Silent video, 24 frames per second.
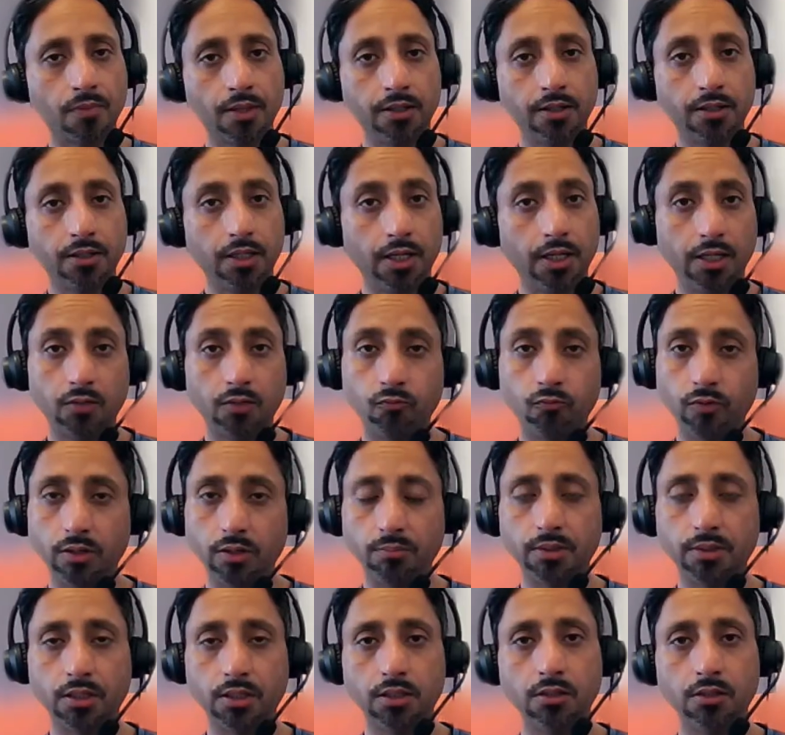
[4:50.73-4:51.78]
it will
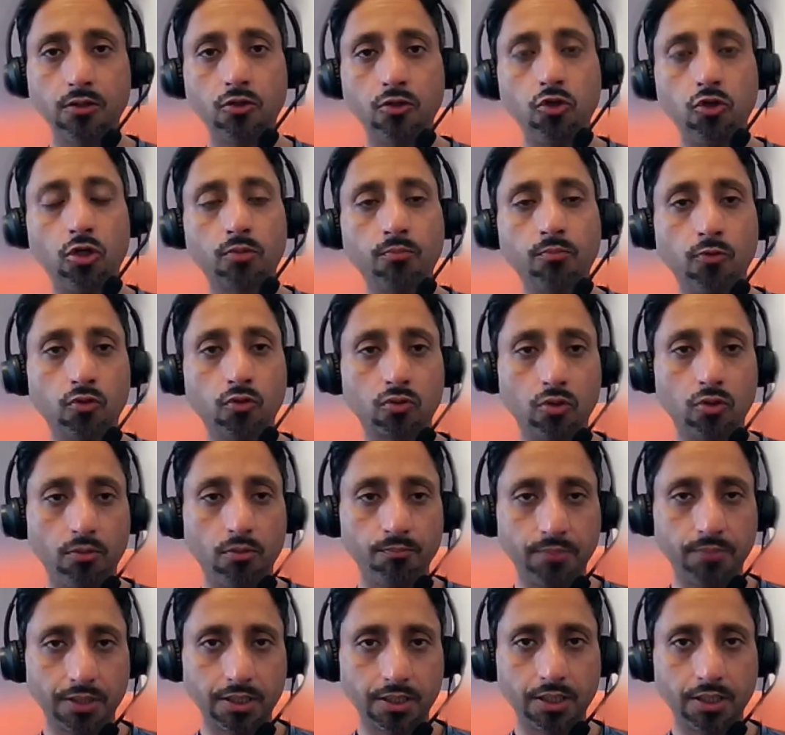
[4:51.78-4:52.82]
be a lot more
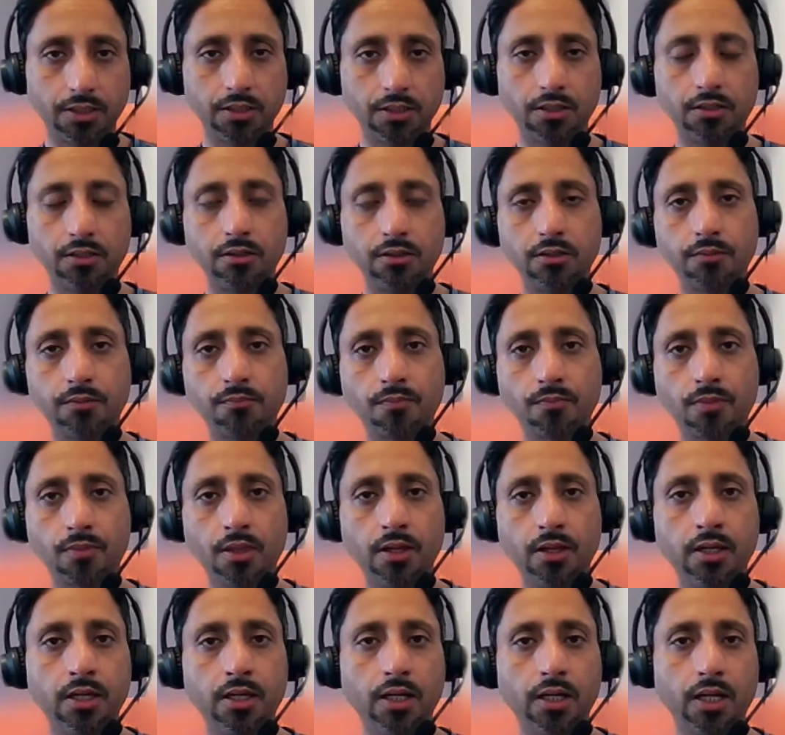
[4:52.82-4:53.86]
complicated.
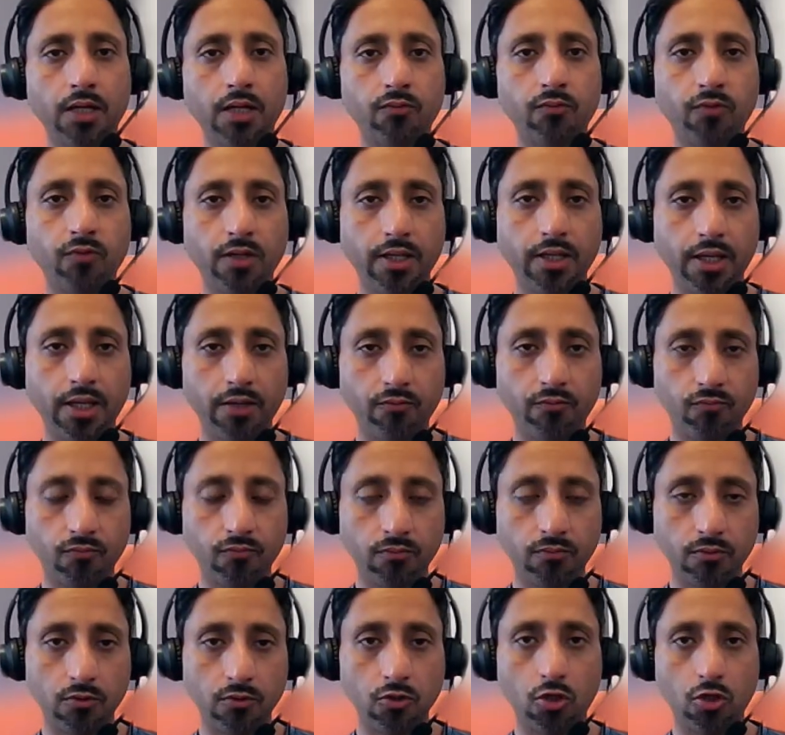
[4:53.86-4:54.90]
It will have
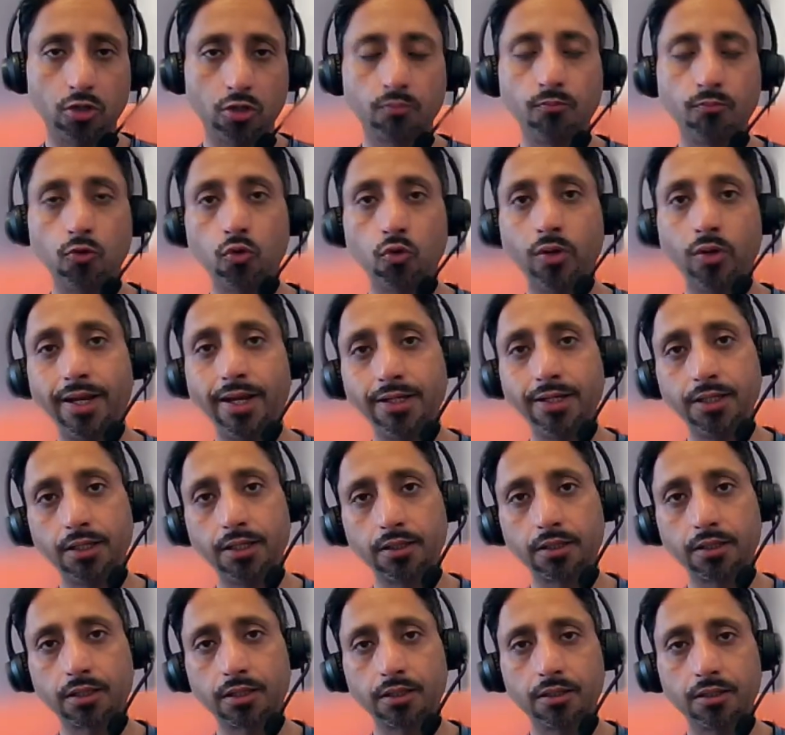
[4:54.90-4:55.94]
a lot more
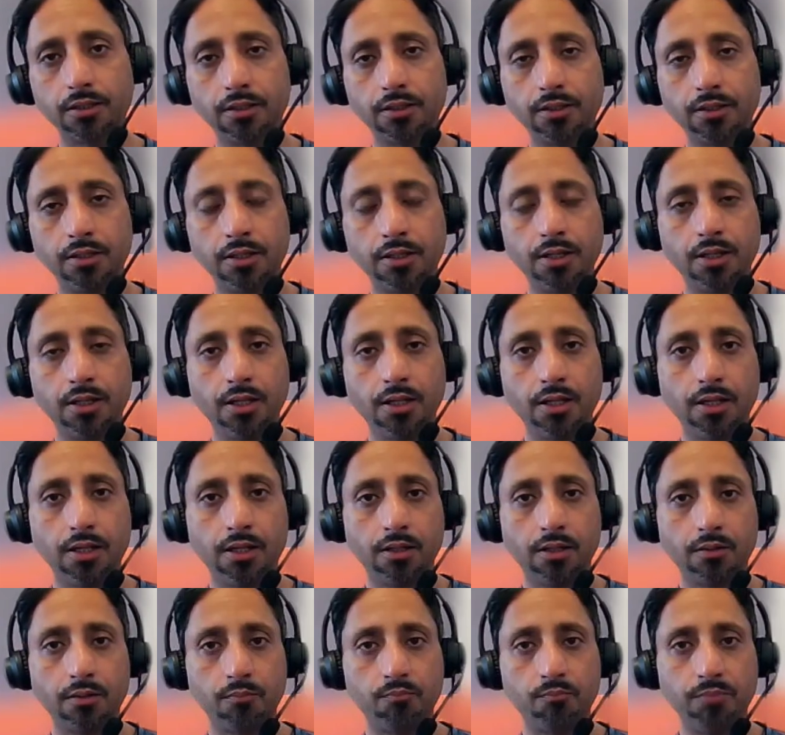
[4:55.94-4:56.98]
headings.
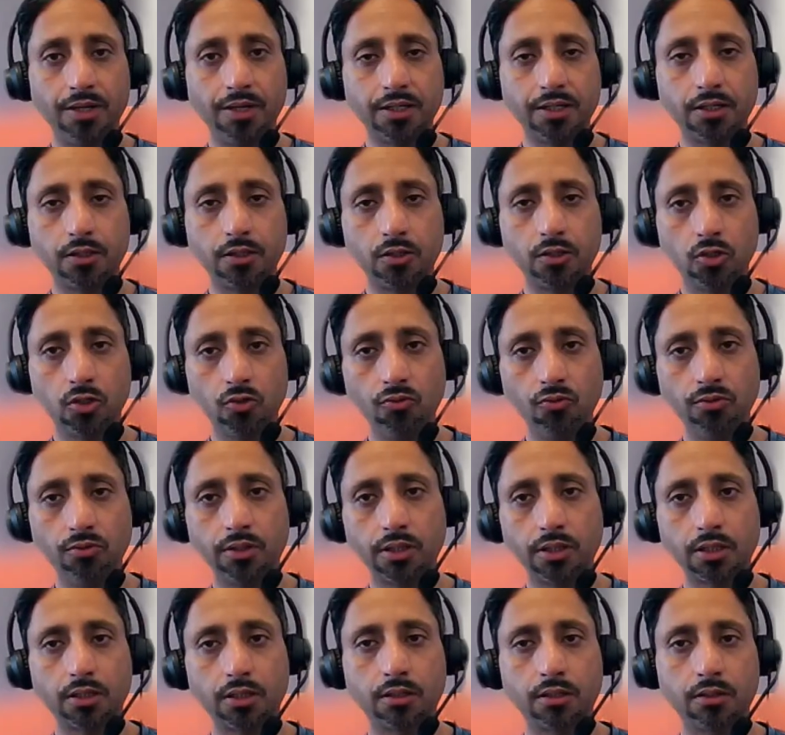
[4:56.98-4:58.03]
But
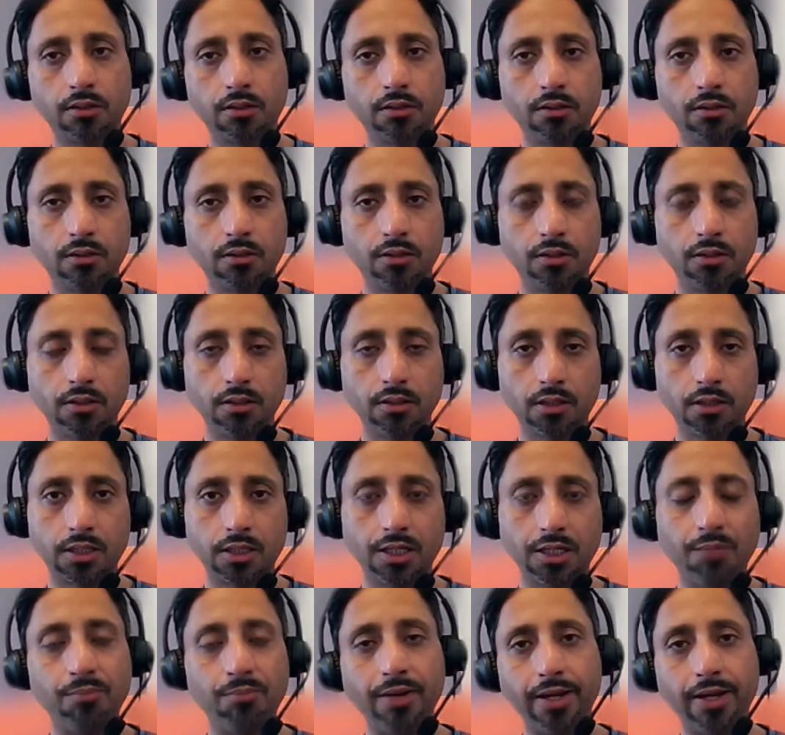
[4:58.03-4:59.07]
those
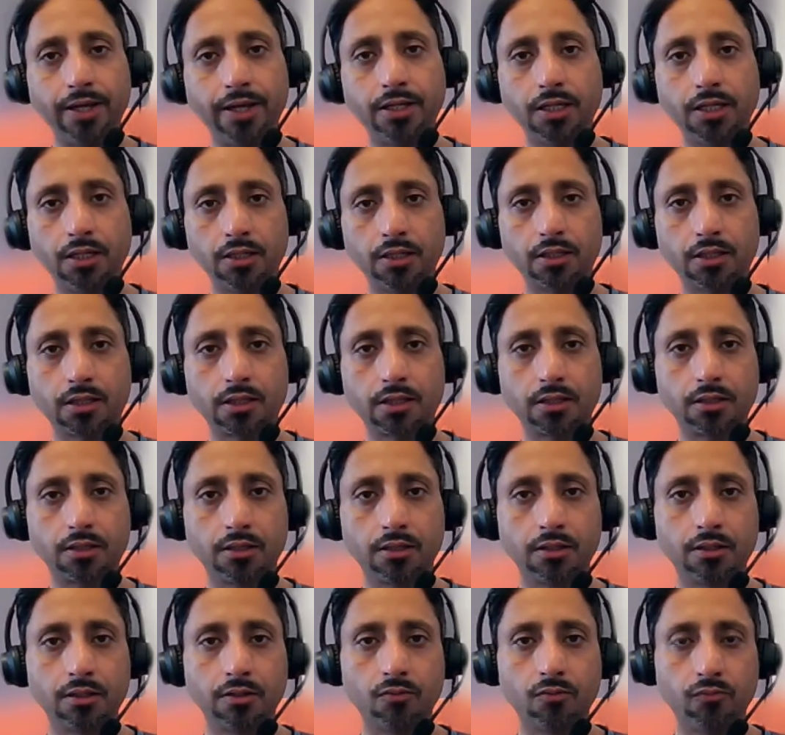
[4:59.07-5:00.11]
subheadings
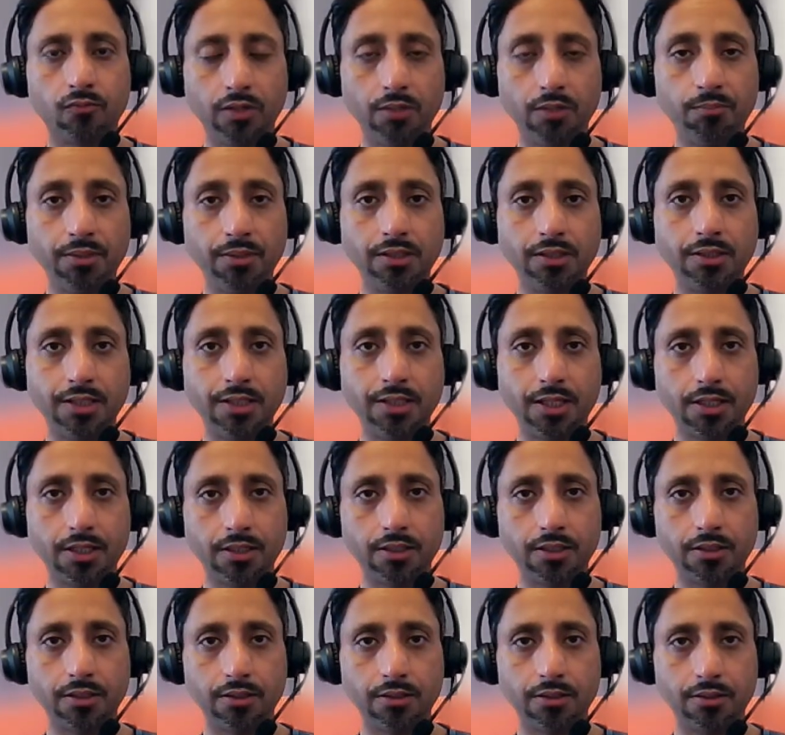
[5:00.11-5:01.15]
will be there.
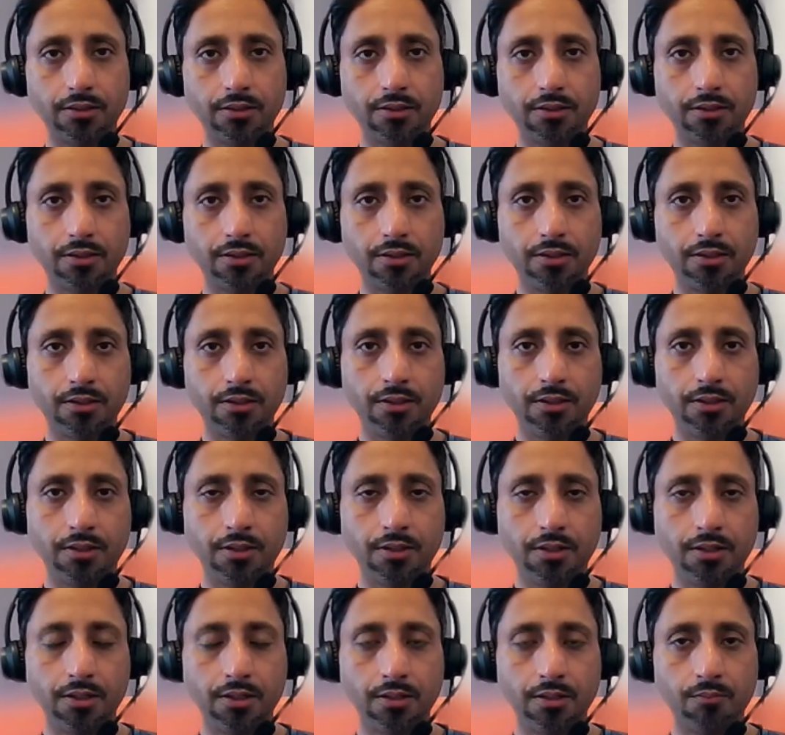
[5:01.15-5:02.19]

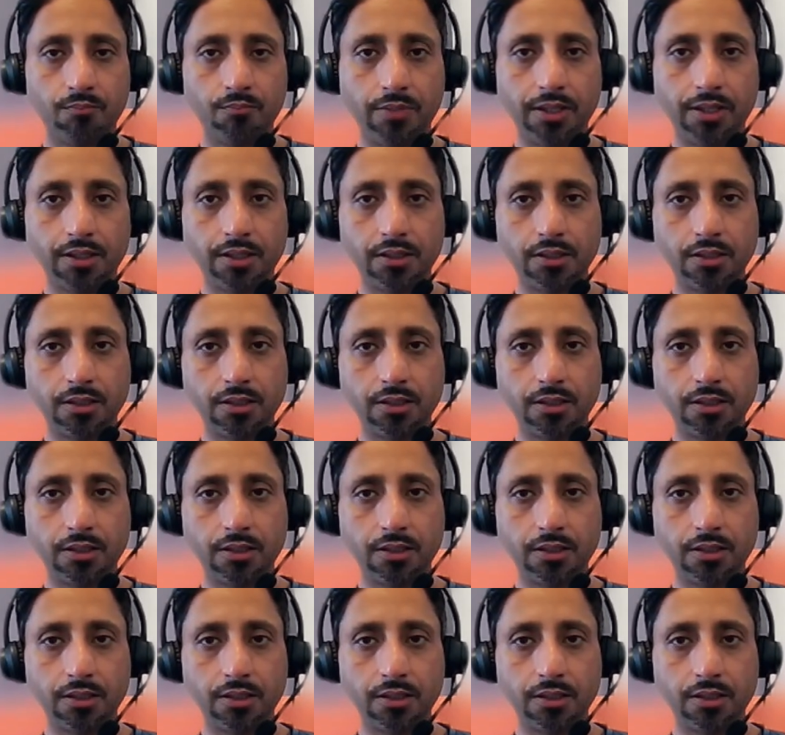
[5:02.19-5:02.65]
but